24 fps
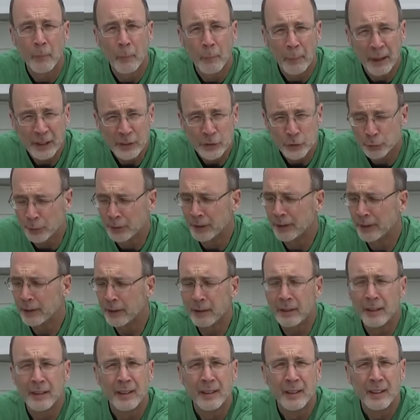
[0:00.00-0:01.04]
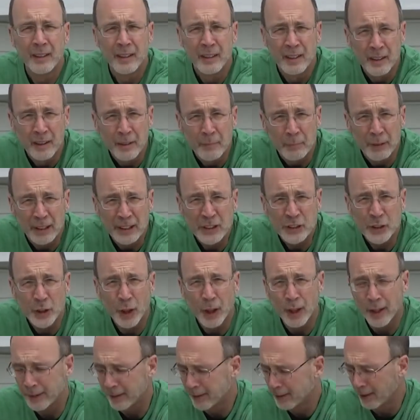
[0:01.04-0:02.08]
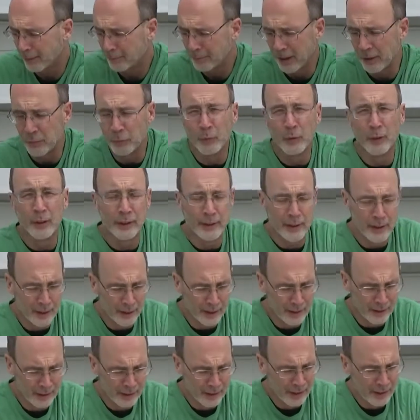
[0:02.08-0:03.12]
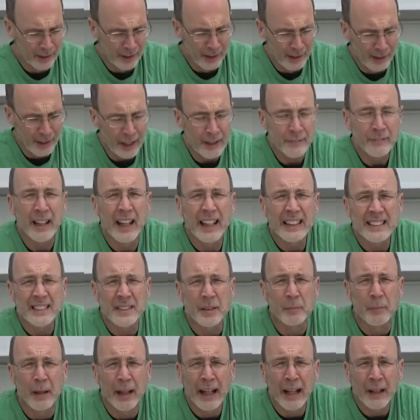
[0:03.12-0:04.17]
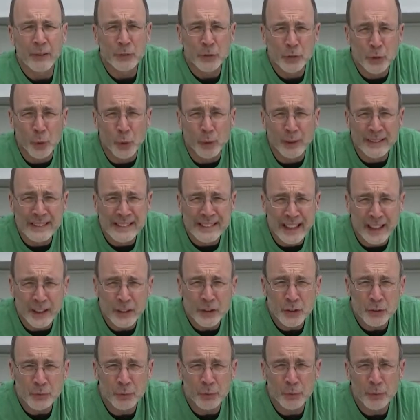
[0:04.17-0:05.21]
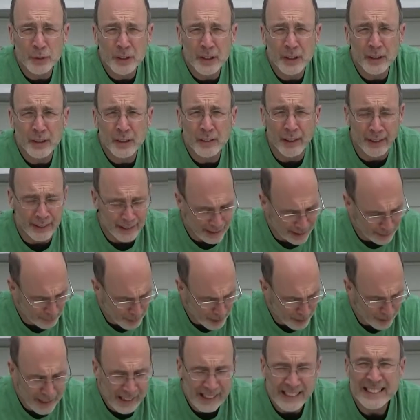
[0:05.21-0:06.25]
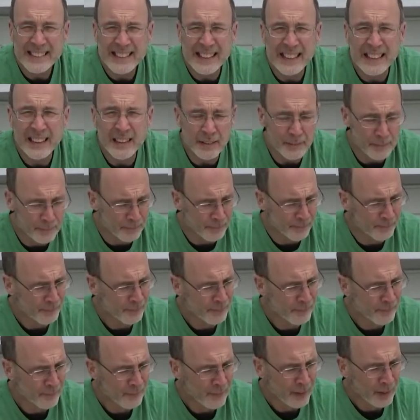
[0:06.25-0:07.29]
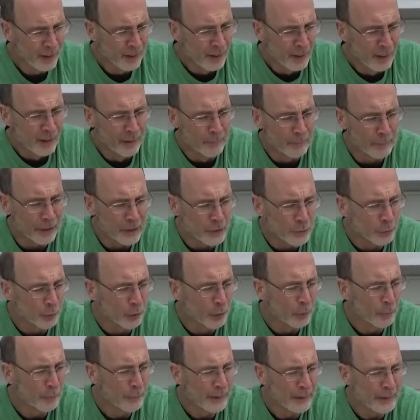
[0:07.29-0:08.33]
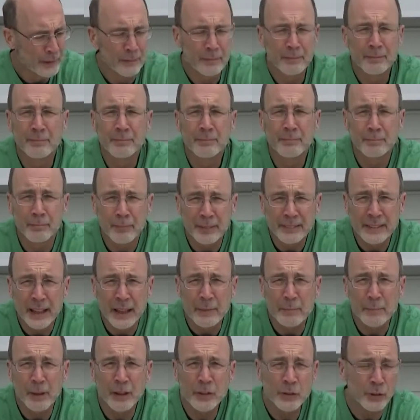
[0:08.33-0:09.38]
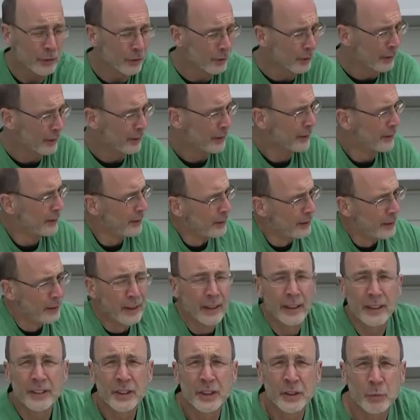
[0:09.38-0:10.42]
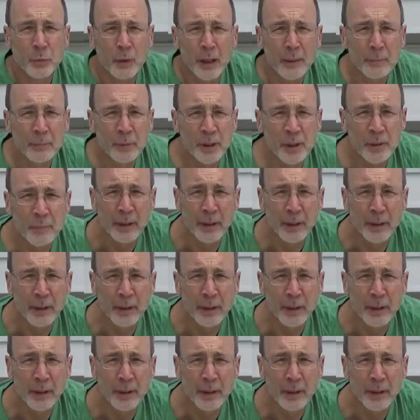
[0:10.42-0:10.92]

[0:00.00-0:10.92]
my drill, my saw to cut my wood. I've got some outdoor deck screws here. I got about 18. My drill bit, my tape measure. This is what I'm going to